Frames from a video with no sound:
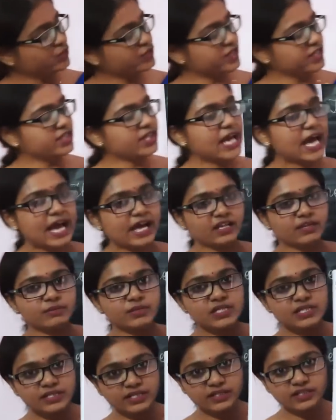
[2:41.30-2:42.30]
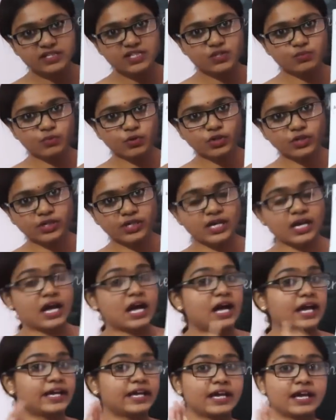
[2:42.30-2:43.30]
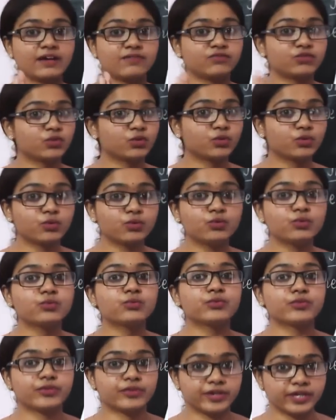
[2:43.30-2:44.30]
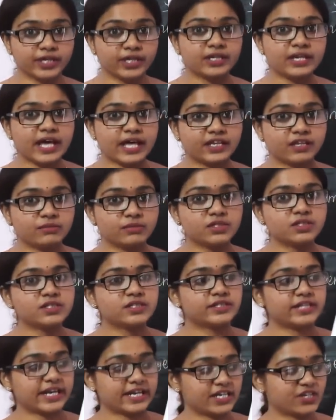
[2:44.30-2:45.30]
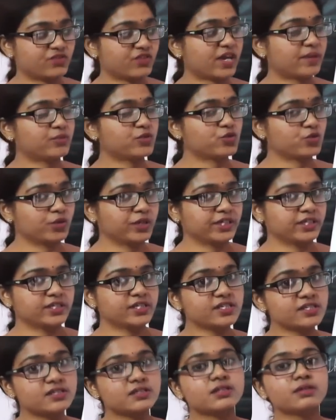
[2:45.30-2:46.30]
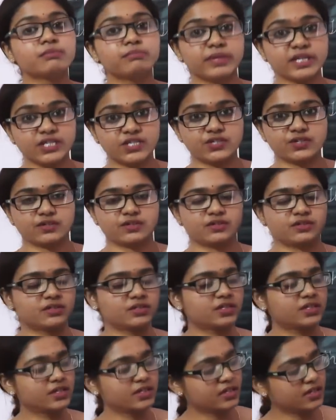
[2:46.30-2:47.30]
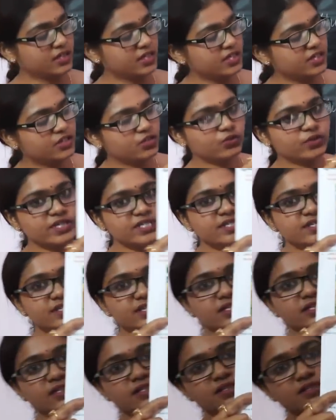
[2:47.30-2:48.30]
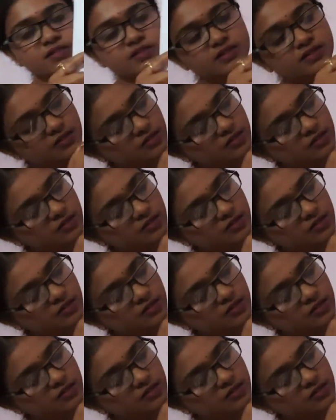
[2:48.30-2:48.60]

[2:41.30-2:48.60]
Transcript: see the animals in this book? I have no real animals, that's why I'm showing this picture. You can see this.